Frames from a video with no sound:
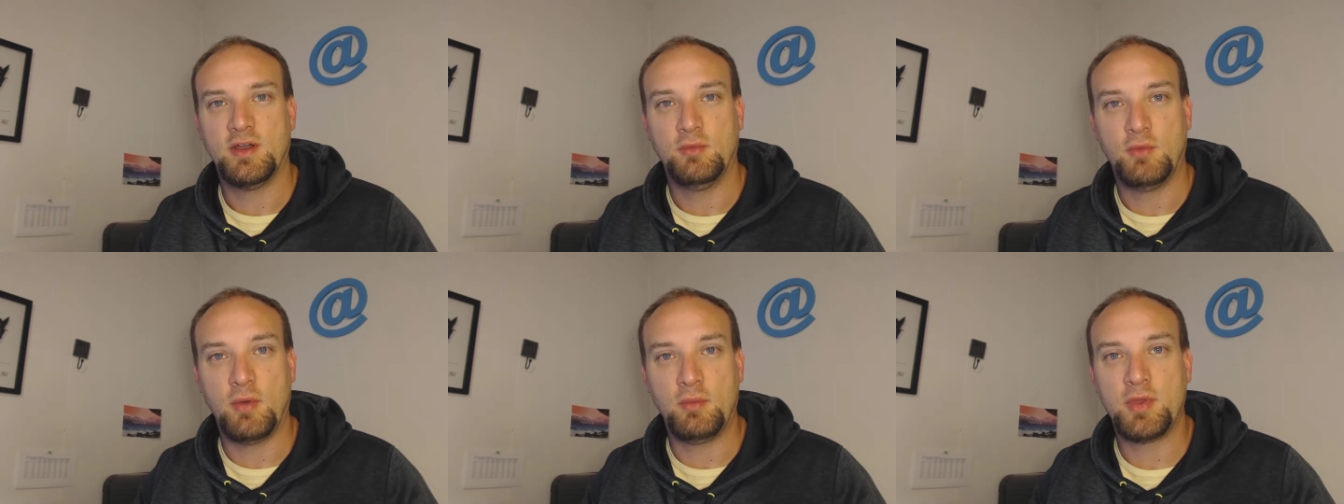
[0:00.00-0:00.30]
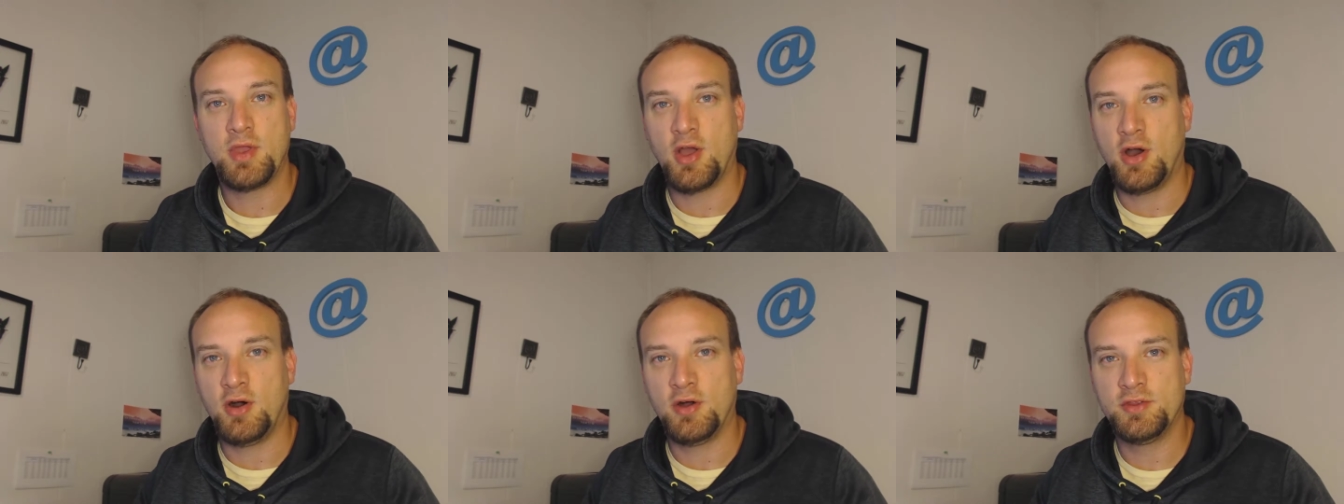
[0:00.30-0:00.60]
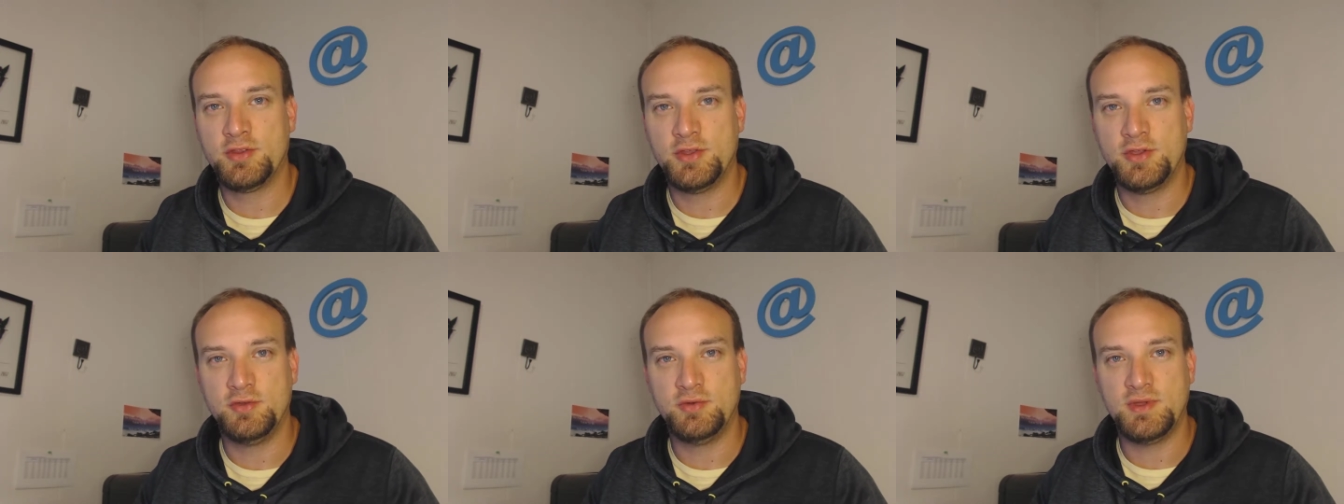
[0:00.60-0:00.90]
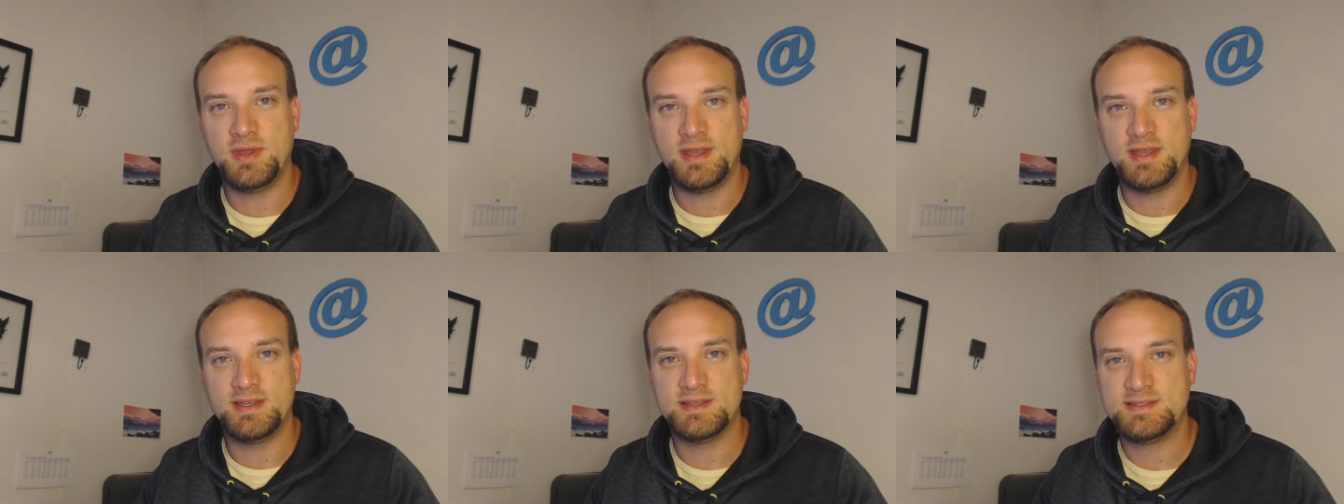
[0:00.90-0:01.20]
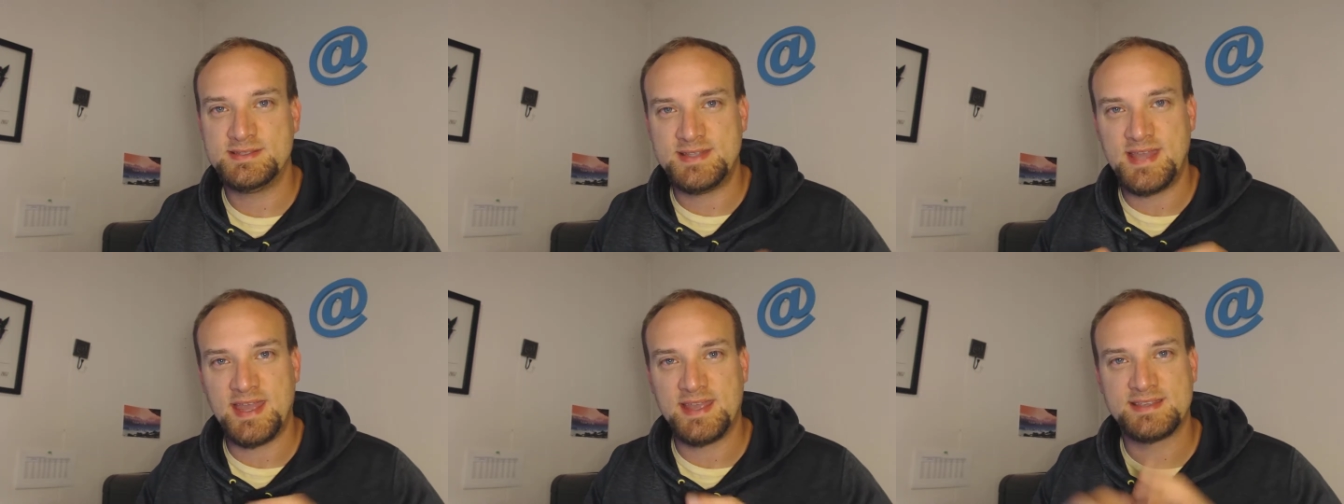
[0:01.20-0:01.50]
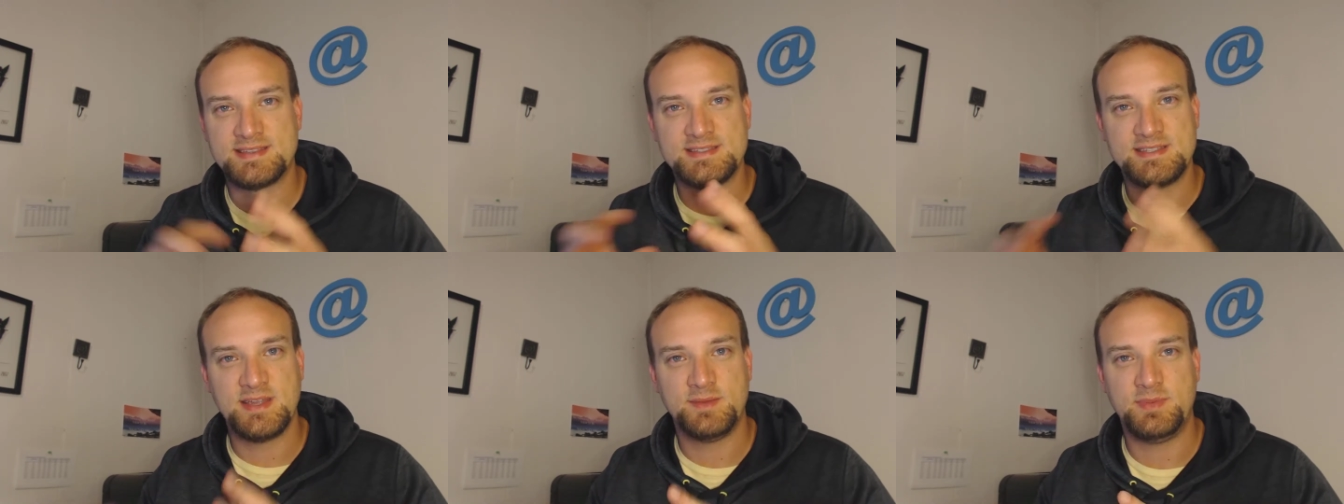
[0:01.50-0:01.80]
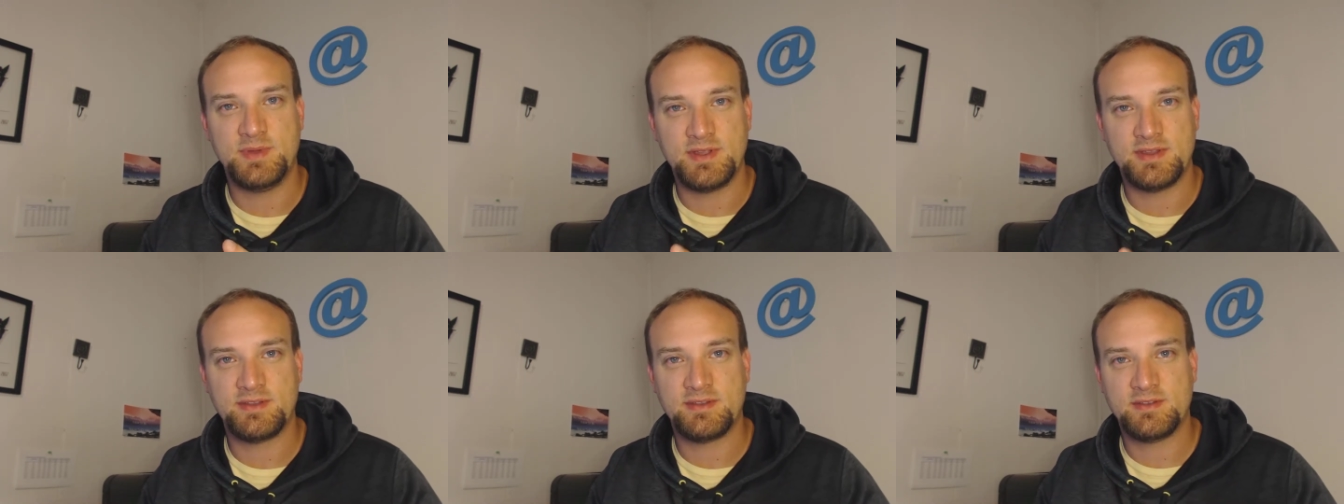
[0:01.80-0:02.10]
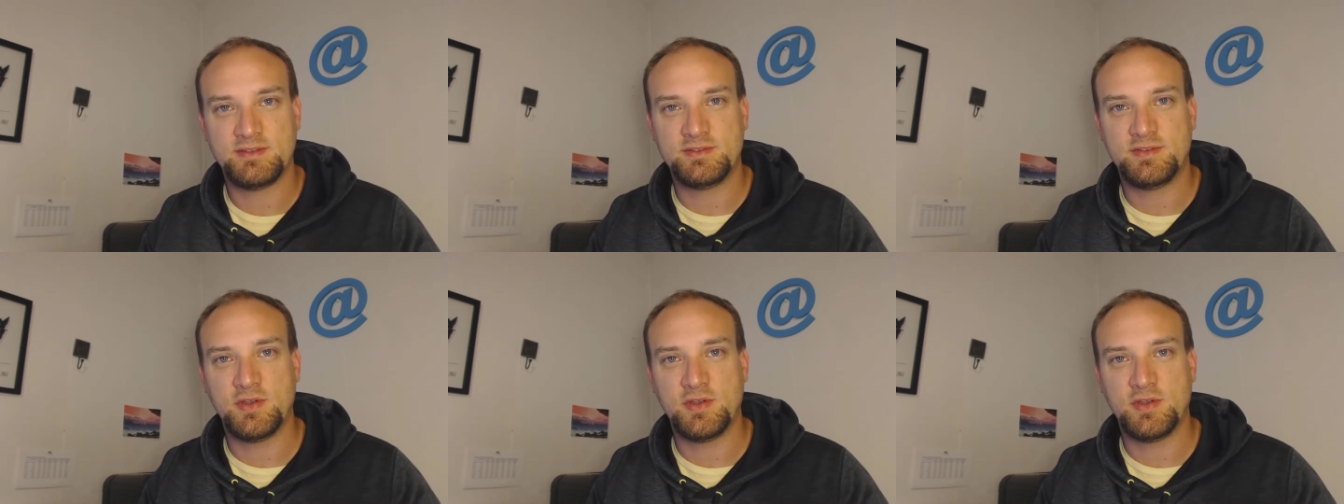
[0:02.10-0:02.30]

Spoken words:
What we all do is take snippets.